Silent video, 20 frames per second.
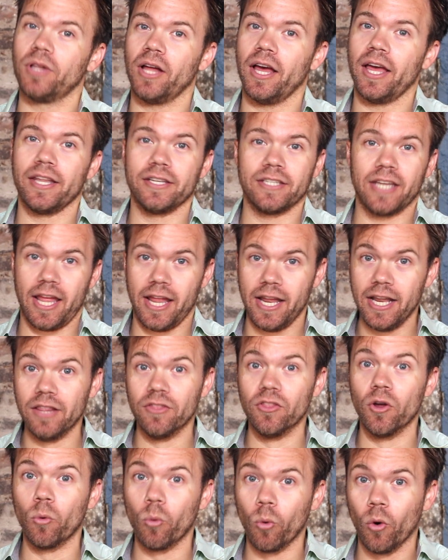blend
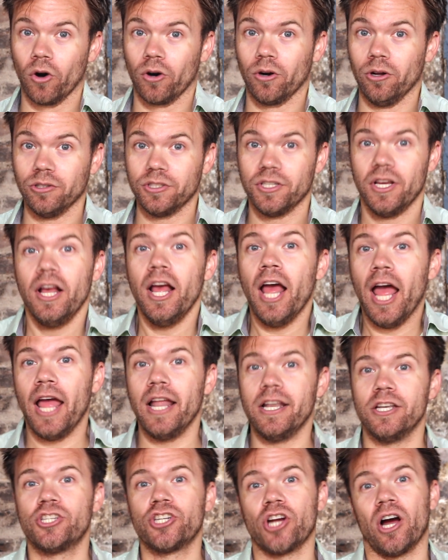in the world,
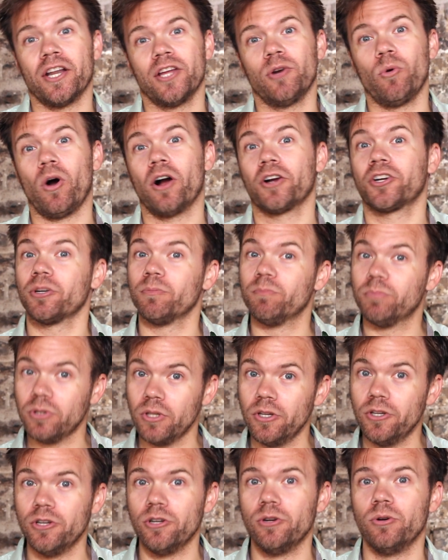and Johnnie Walker
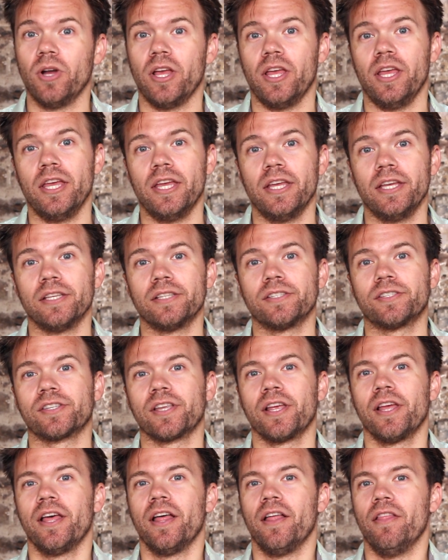Blue is
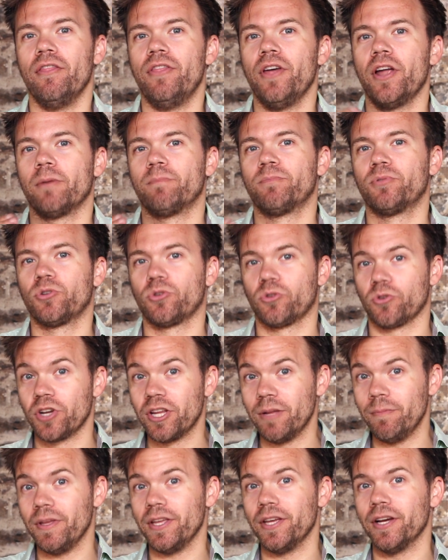their
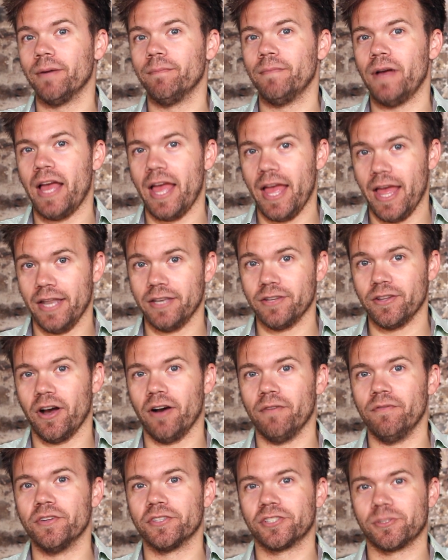premium end
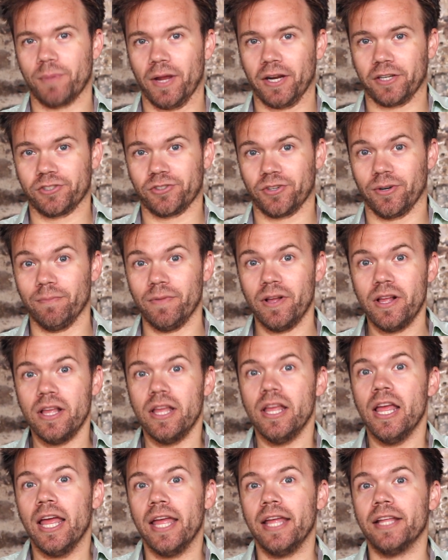of the spectrum.
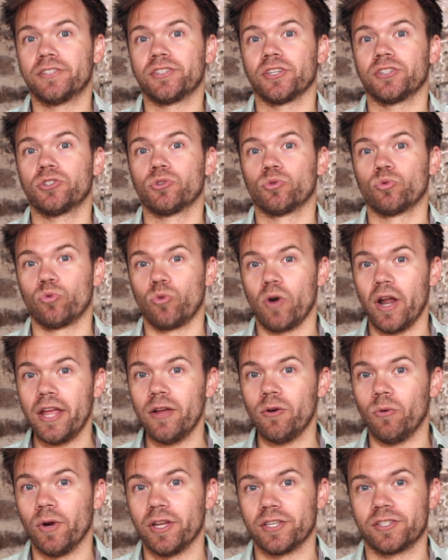It's a
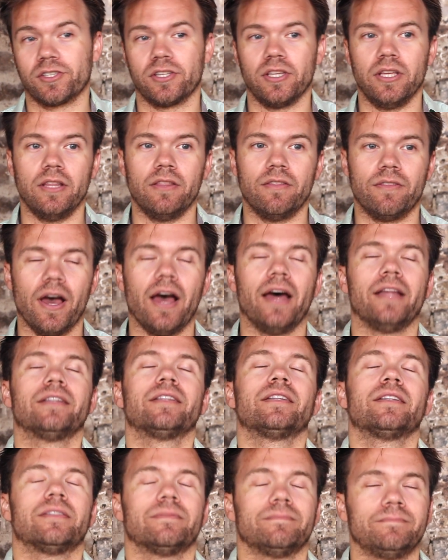great whiskey
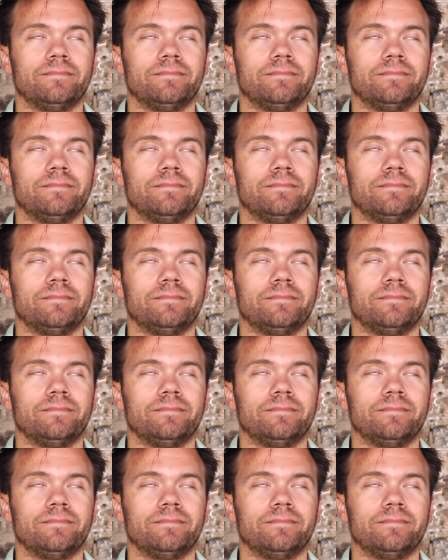that